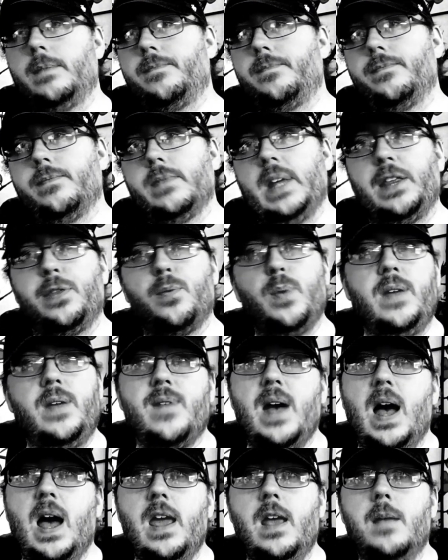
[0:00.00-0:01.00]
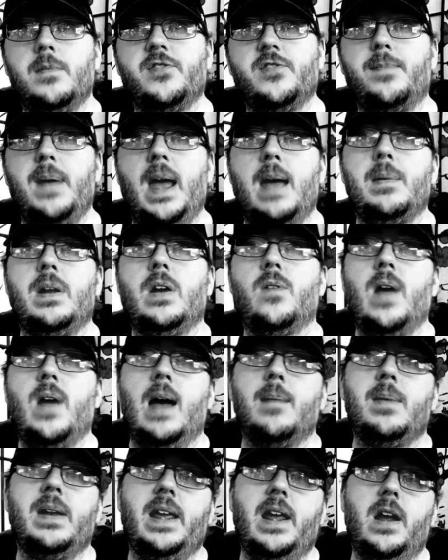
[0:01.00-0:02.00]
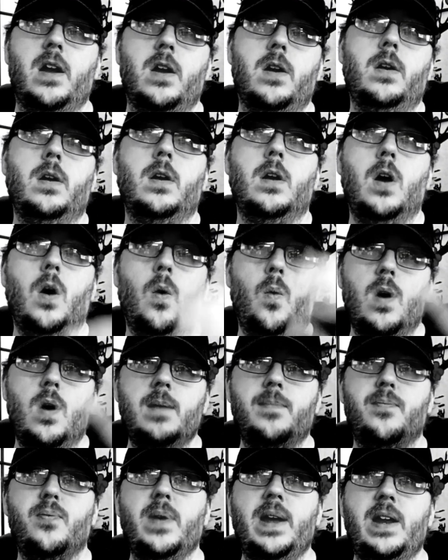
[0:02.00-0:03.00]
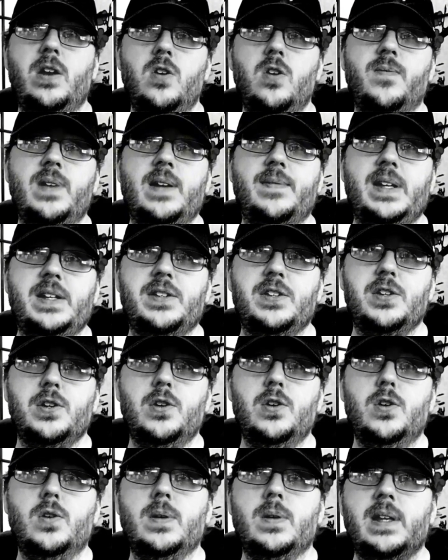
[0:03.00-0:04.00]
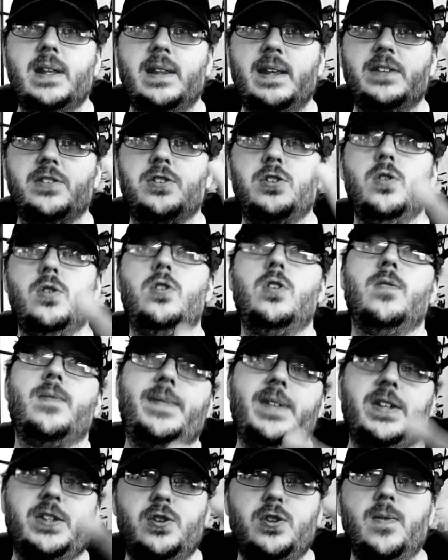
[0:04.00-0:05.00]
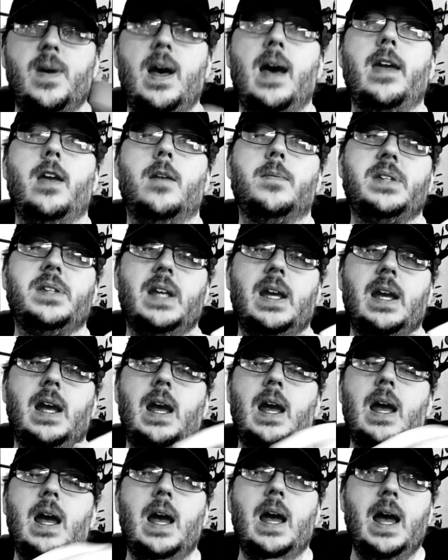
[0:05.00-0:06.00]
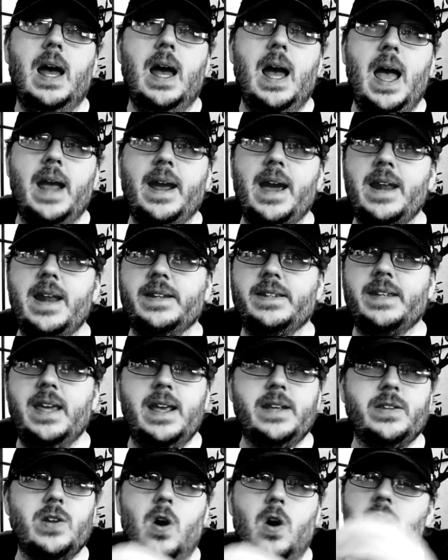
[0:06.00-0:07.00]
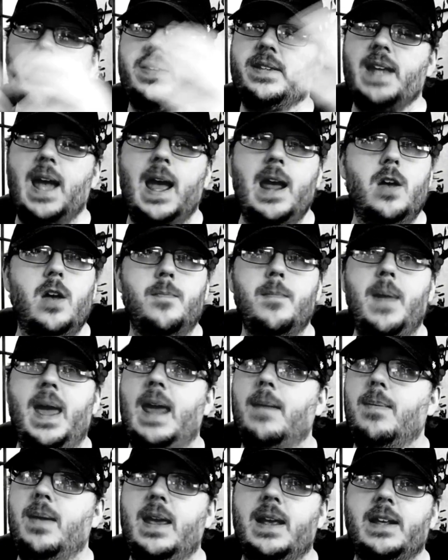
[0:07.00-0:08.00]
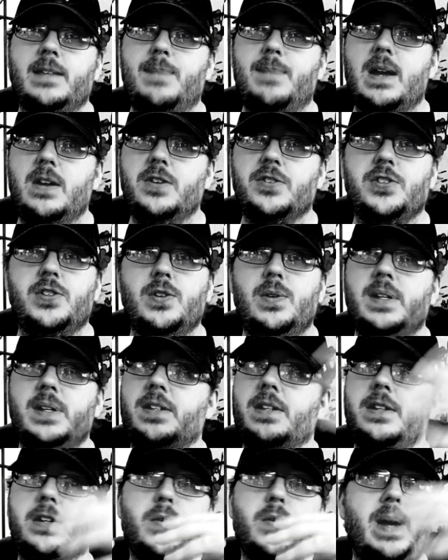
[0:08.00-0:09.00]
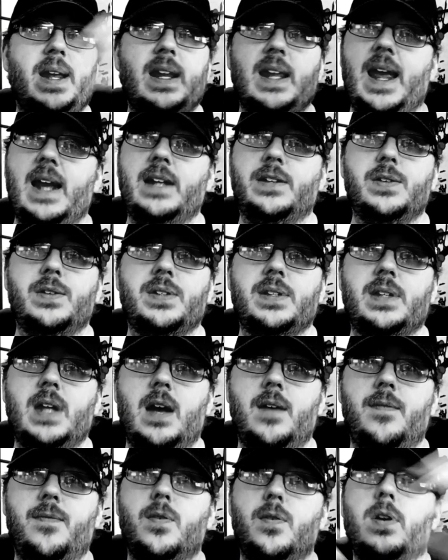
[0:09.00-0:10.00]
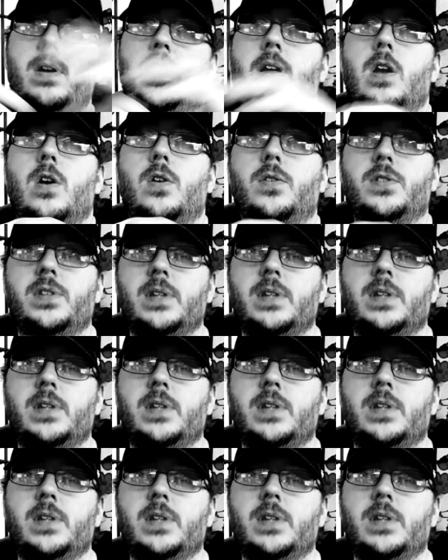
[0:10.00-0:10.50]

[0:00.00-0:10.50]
3 volumes of Batman and Robin here, one pre-New 52 and then these 2 New 52 volumes, I gotta say his art style maybe is better suited to the Green Lantern stuff where,